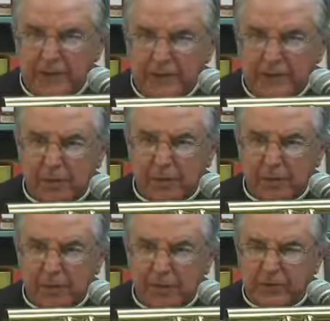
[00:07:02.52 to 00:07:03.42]
Something
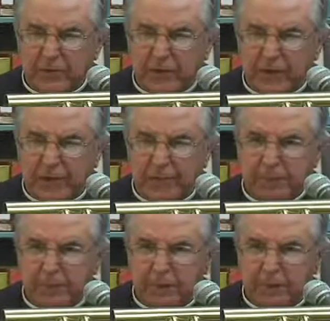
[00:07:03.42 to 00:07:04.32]
special has
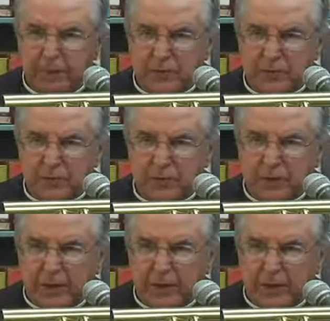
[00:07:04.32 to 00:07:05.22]
happened to us
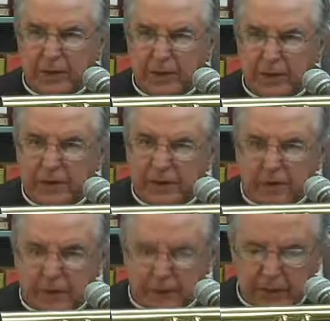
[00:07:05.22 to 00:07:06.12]
because he lived among